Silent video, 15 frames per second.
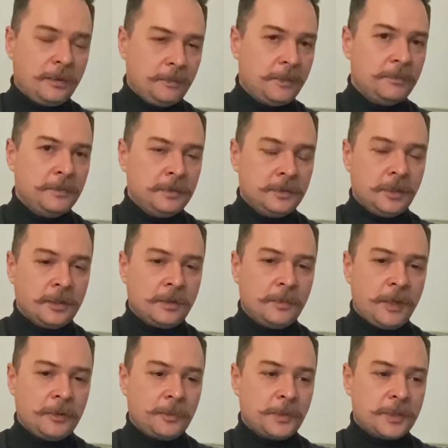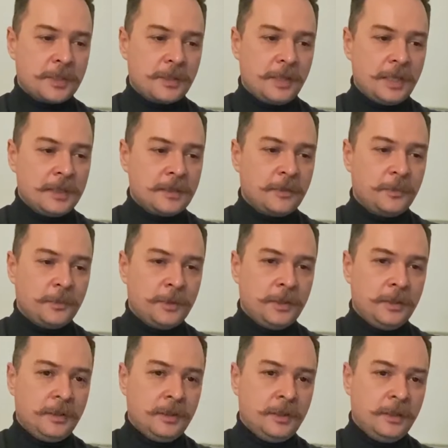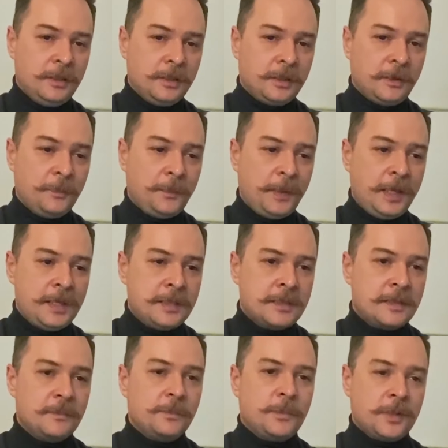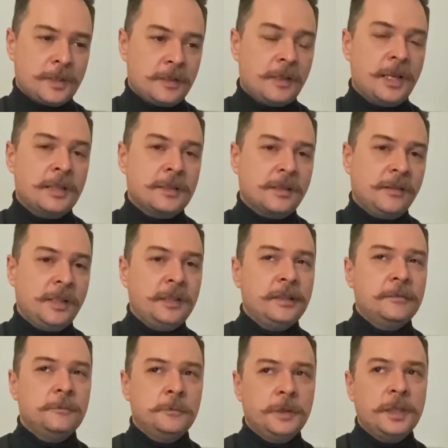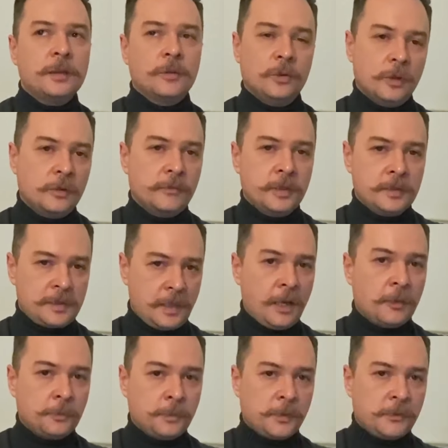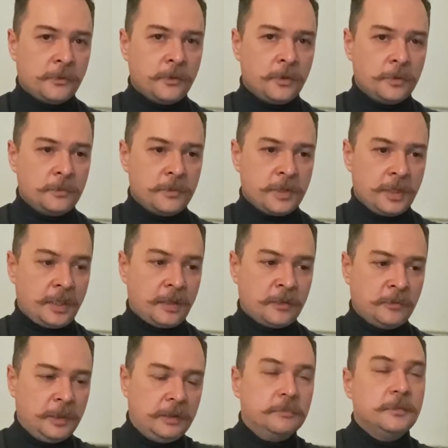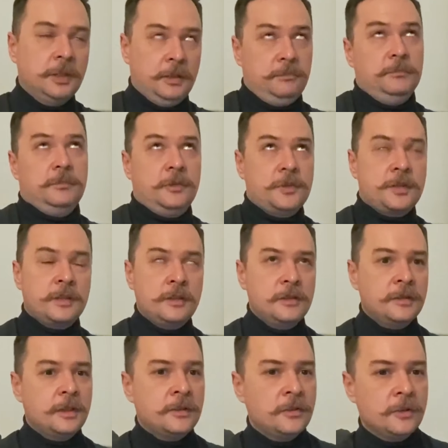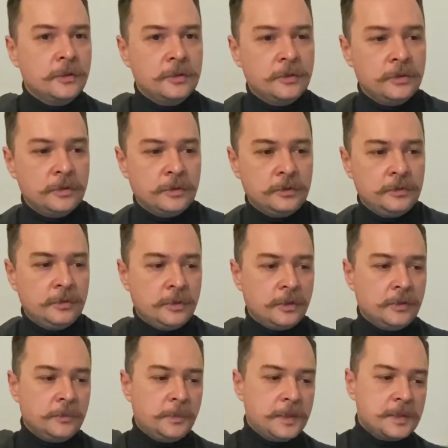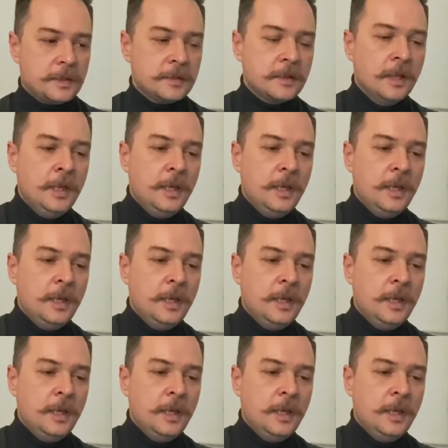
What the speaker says: about personalized campaigns, personalized creative will always outperform generic one, considering that you do a good business.